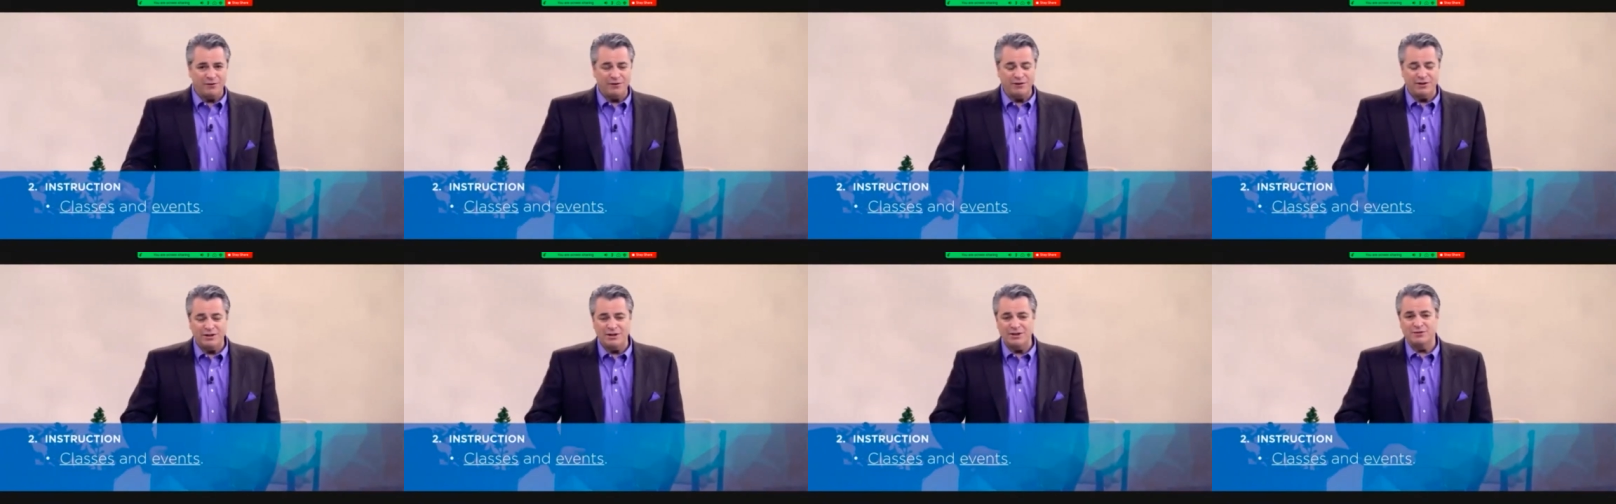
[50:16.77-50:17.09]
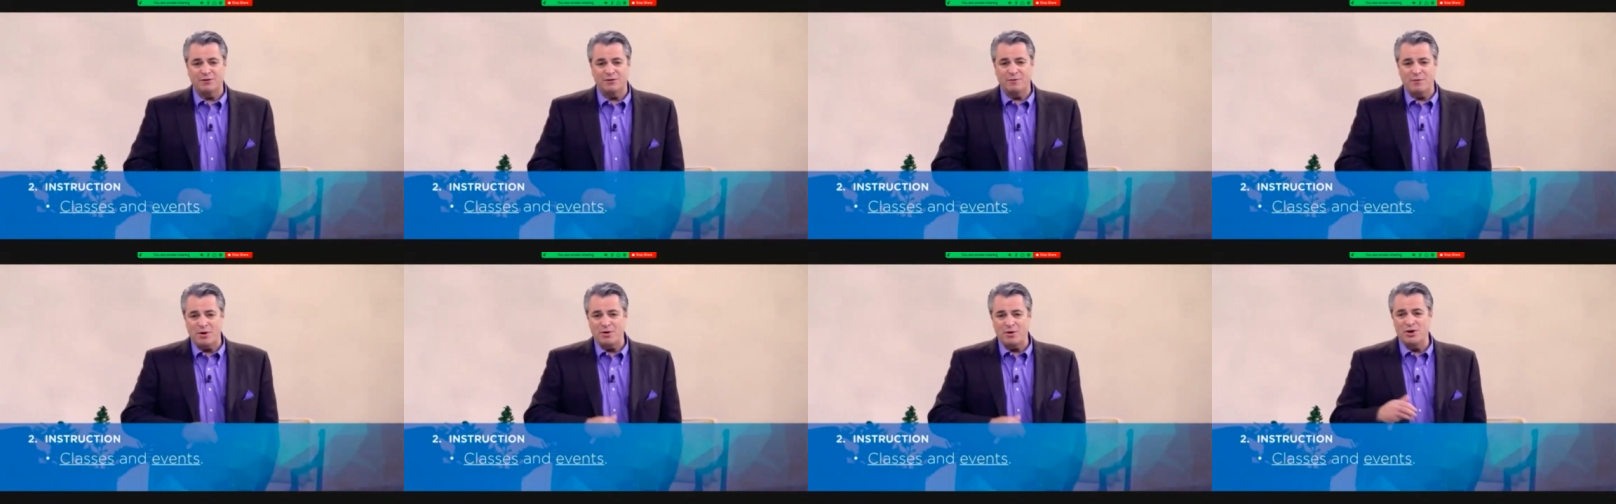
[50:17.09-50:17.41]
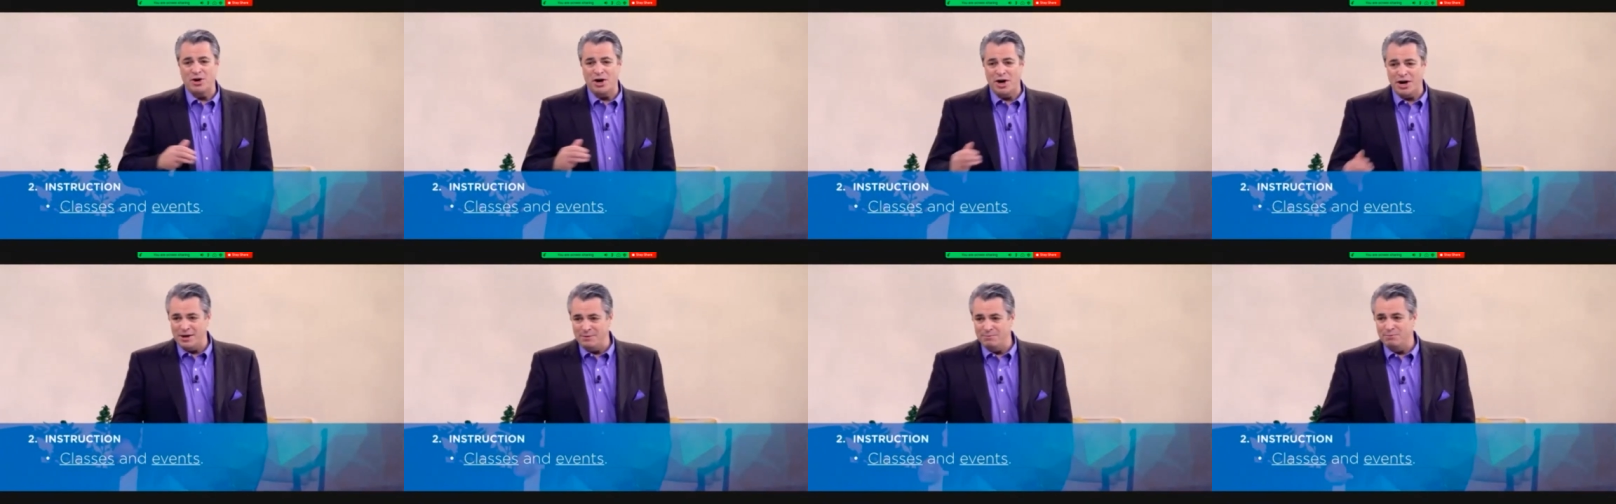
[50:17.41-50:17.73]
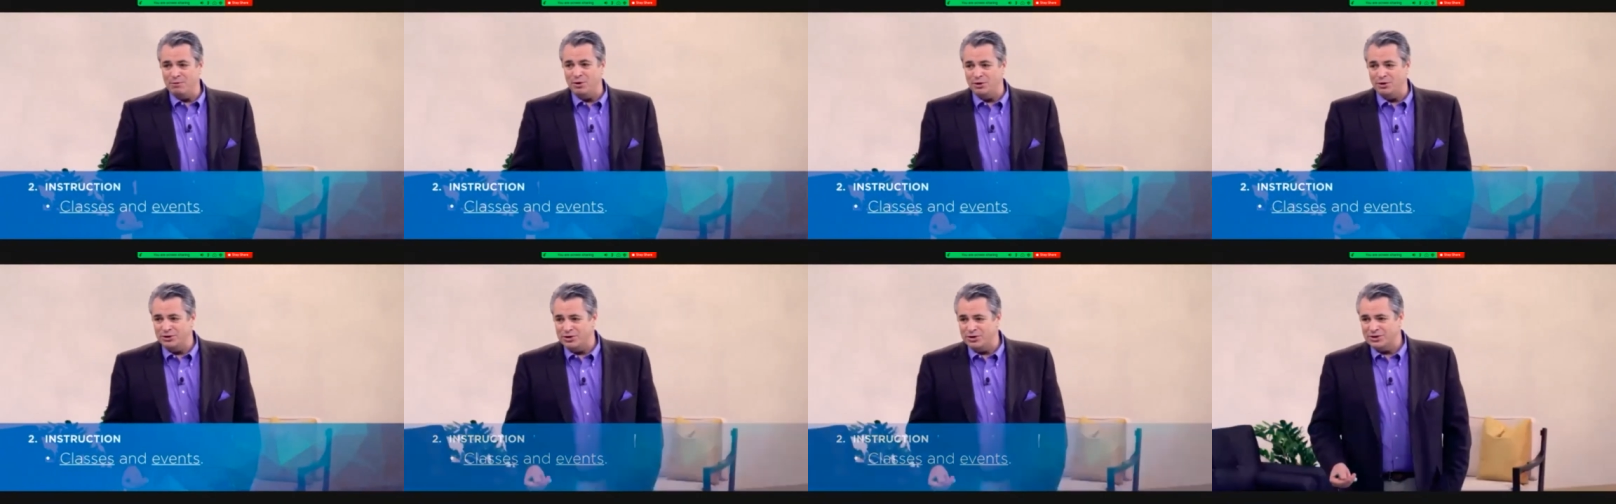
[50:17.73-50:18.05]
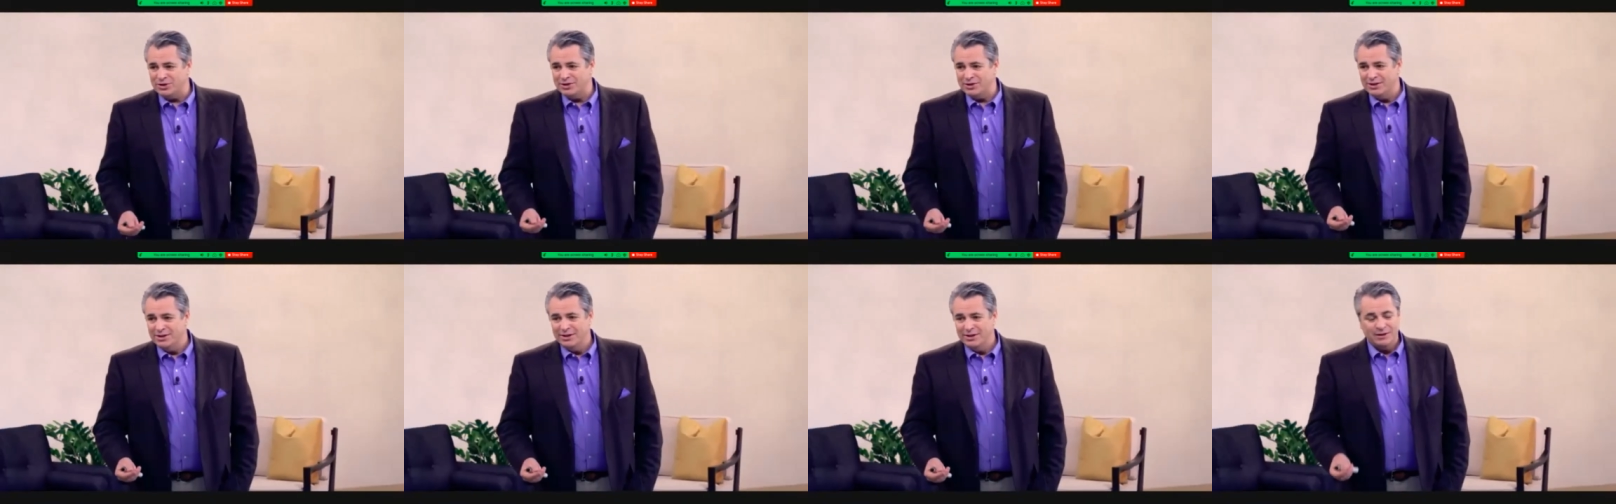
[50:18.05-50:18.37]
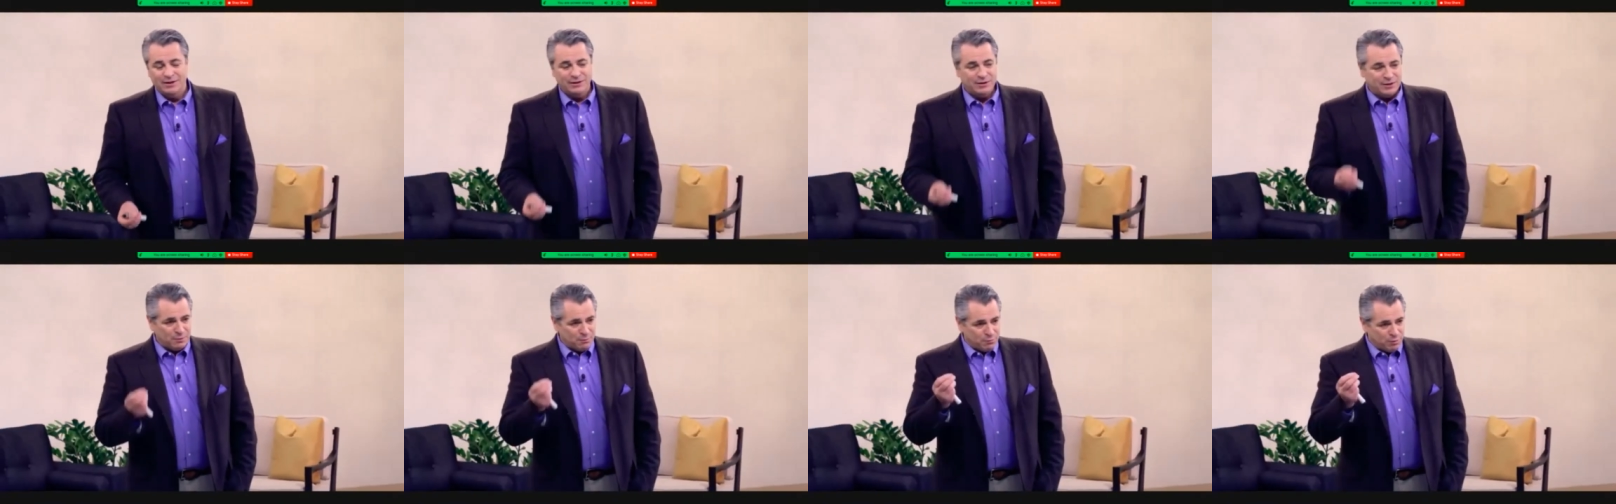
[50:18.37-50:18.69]
for this for about 9 months
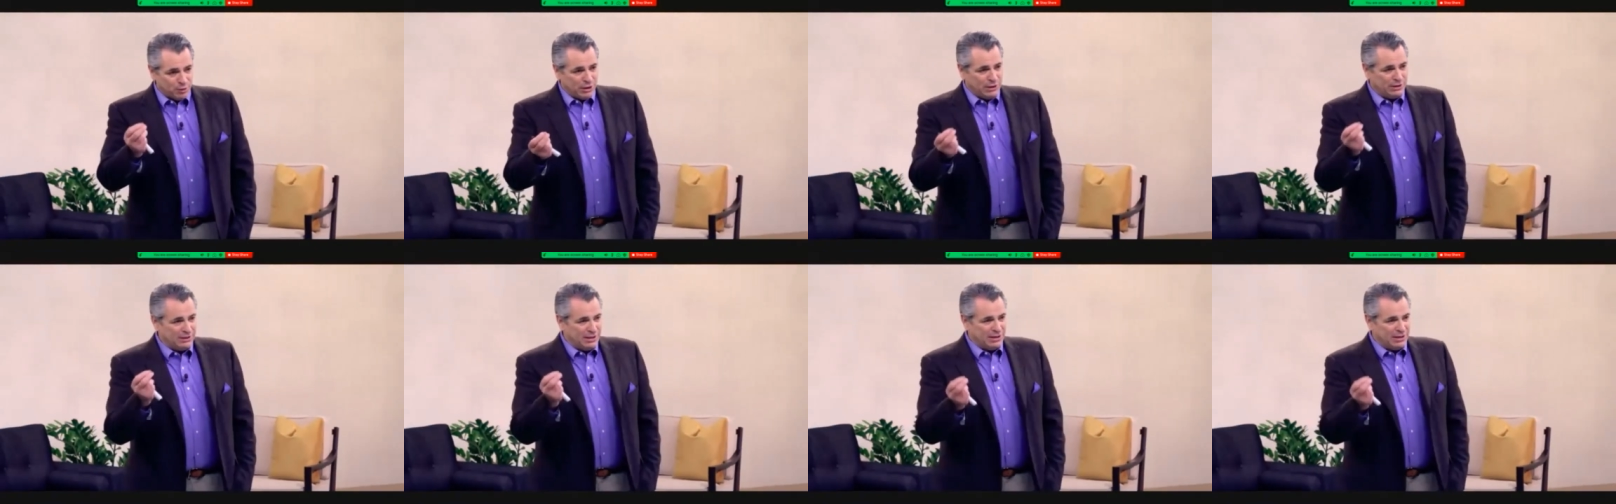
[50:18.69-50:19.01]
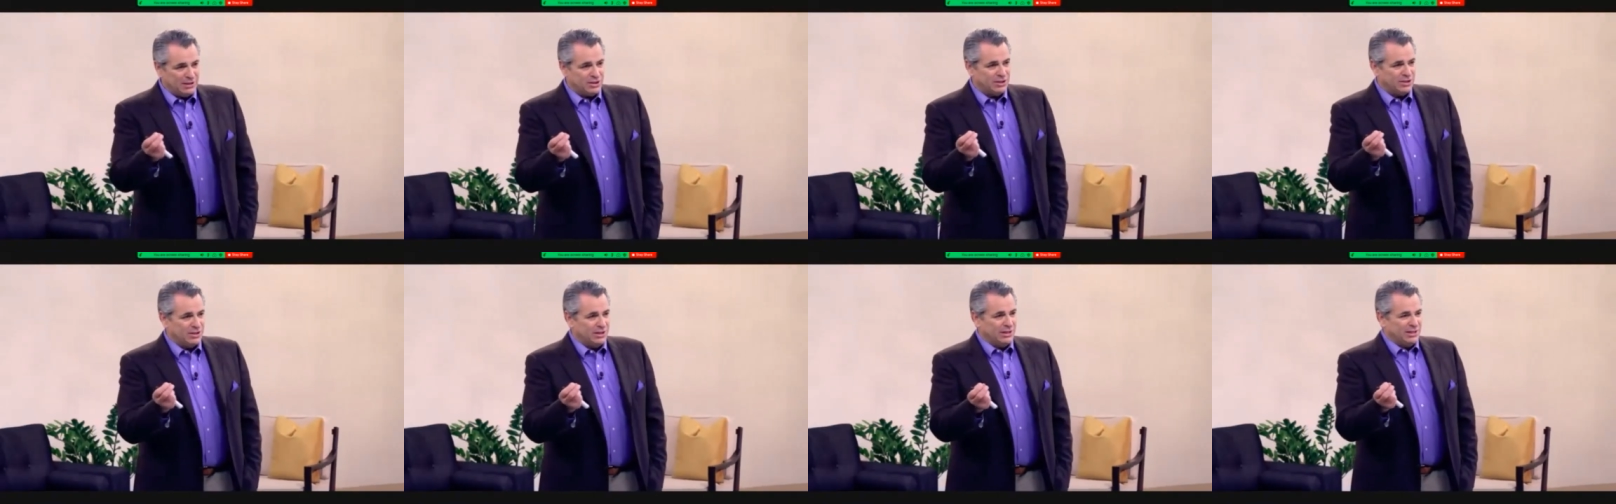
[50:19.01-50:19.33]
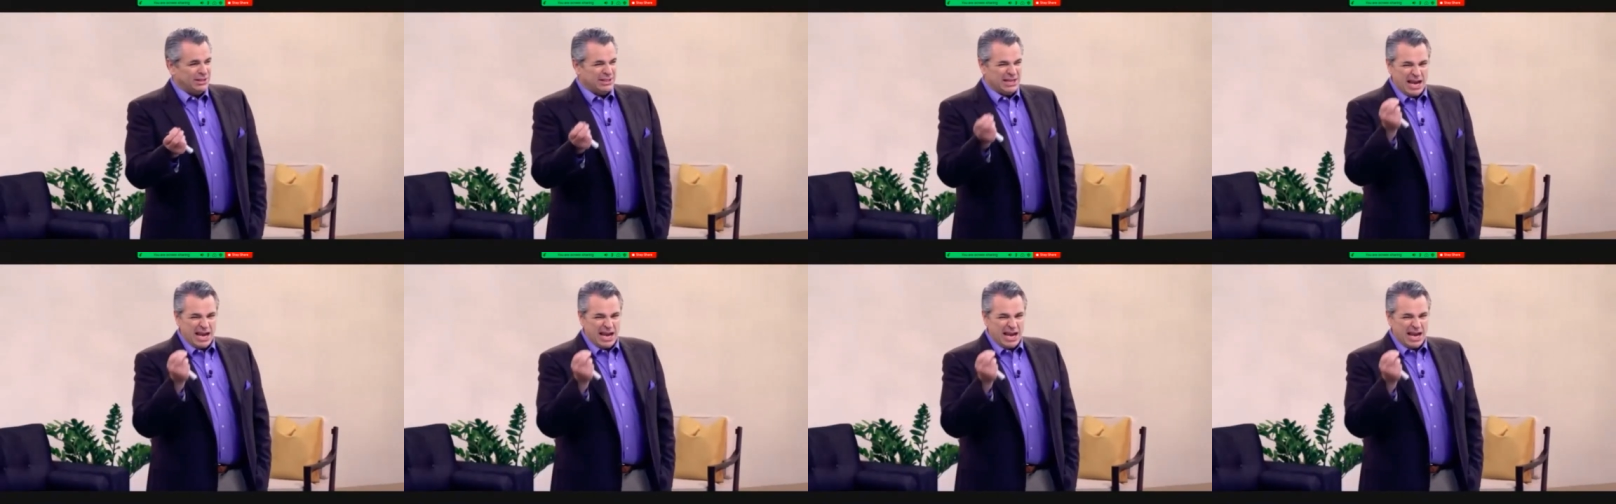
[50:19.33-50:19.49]
to bring this,